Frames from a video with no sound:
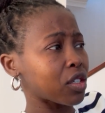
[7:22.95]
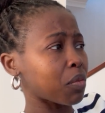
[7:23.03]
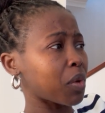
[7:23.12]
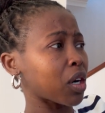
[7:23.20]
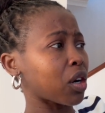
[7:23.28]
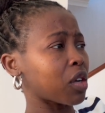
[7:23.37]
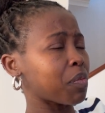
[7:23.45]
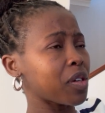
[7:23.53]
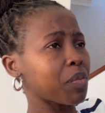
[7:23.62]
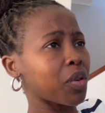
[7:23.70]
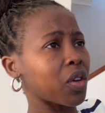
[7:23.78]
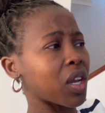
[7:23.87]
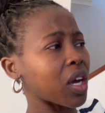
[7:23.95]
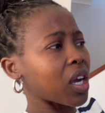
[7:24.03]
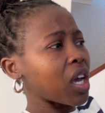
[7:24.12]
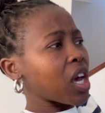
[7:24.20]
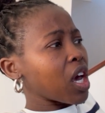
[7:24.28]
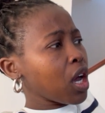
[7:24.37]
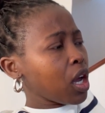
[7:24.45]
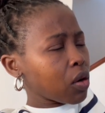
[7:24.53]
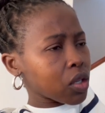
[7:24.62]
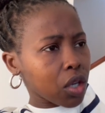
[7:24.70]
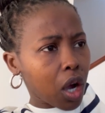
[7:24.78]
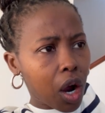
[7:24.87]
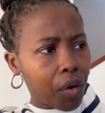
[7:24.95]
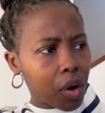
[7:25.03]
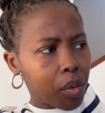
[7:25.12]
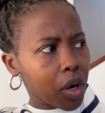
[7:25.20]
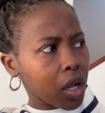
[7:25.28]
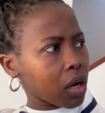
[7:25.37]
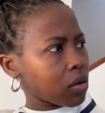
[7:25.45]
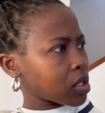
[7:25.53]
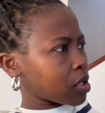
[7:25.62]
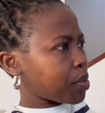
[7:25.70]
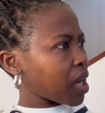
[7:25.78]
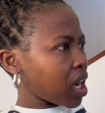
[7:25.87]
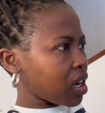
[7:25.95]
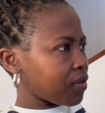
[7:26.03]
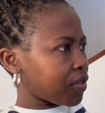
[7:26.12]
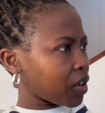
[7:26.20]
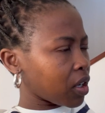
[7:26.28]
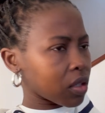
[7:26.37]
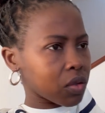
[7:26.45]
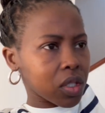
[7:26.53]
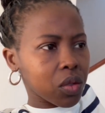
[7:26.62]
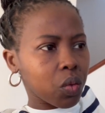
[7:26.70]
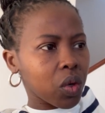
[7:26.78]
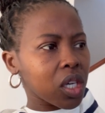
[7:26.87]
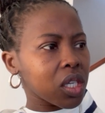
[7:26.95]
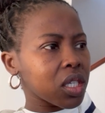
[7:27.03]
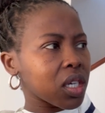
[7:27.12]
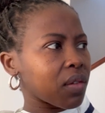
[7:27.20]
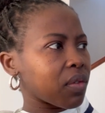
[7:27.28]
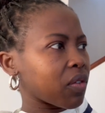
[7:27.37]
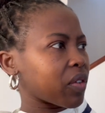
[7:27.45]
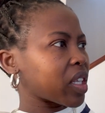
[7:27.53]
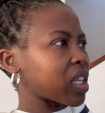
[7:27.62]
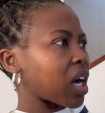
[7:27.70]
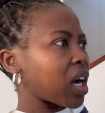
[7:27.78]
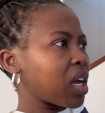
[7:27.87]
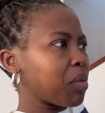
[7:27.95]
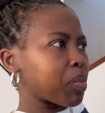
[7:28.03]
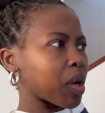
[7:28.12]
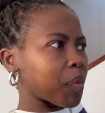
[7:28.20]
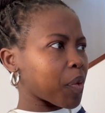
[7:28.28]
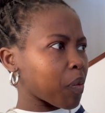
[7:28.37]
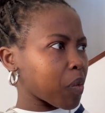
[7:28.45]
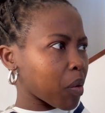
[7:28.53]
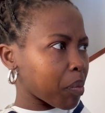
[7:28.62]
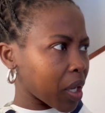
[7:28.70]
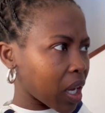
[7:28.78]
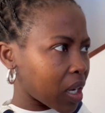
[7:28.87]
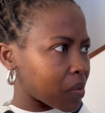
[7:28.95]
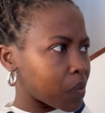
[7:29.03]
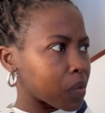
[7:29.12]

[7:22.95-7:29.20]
Oh my God, people are like, it was horrible, it was painful, it was the worst thing I've ever done, blah, blah, blah, blah.